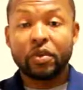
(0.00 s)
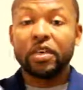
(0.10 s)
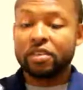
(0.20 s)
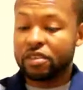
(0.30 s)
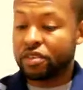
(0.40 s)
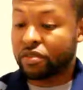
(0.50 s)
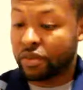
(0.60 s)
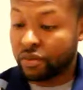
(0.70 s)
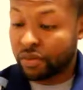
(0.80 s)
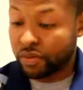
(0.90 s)

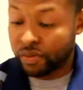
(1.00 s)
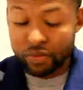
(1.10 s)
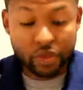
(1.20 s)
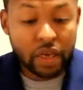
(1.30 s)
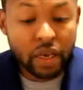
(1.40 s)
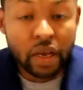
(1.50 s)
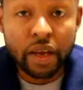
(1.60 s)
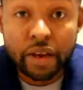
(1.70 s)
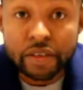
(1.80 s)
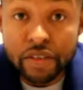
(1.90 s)
So
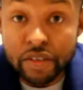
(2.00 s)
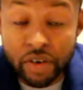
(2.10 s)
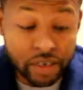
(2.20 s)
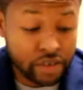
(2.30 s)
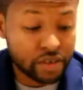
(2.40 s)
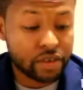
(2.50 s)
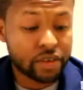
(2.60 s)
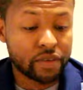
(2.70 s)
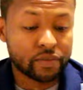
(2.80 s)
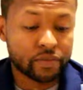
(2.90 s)
here's the
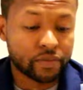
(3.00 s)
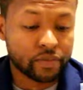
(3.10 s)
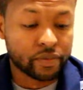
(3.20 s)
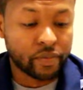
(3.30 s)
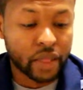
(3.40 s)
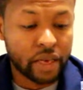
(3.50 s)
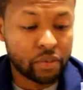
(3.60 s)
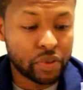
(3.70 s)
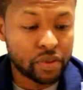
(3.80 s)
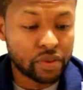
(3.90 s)
instructions. How
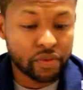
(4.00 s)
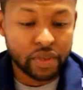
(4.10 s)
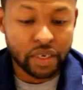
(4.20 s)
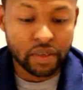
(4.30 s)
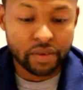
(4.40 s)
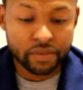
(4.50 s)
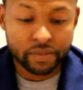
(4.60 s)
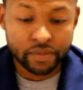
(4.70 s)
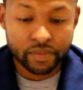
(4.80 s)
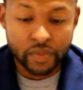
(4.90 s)
to put the stuff together.
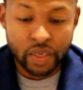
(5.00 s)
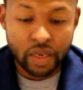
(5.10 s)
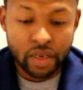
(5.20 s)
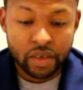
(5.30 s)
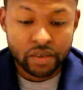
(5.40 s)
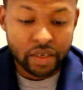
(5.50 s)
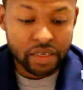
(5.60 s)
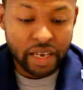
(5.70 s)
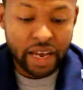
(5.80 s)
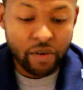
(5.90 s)

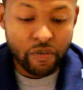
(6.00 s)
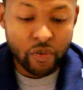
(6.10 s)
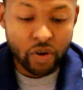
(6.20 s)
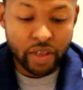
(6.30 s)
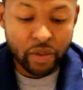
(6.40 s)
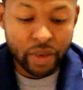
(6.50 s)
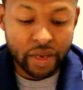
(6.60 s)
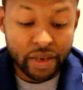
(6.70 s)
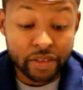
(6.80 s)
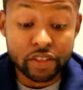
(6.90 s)
See, so I have 4 lamp
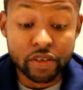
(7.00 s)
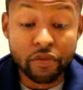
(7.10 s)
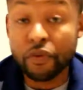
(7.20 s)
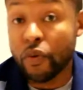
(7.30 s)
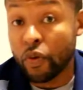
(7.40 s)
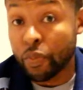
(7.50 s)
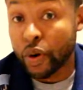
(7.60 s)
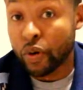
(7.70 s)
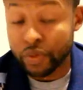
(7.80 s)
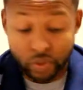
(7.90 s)
heads, 4
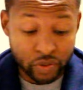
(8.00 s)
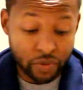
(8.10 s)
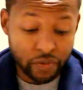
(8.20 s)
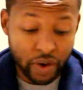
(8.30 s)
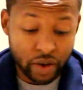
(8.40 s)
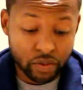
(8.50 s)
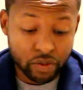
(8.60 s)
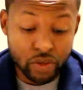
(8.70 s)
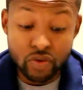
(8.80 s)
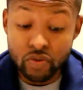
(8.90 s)
bulbs, which we
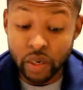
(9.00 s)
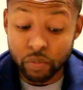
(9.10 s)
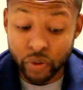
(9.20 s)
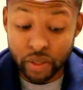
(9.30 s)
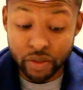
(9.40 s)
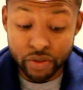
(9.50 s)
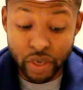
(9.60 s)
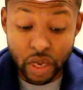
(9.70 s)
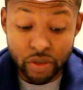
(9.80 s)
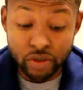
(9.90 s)
found, 2
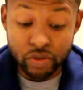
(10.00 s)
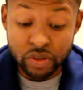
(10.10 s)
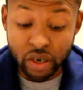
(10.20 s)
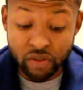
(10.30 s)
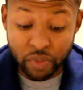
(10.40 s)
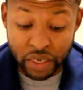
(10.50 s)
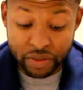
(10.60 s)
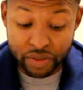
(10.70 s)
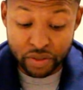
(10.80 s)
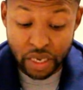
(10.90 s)
umbrellas, 2 soft
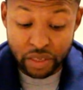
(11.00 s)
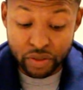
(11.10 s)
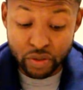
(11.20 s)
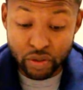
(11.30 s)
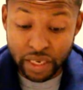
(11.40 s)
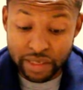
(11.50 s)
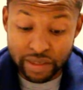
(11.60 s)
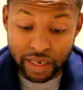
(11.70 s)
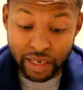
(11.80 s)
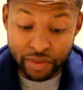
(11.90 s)
boxes, 2 light
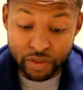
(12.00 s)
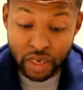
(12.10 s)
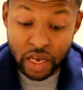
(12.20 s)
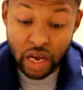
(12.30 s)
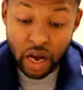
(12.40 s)
stands,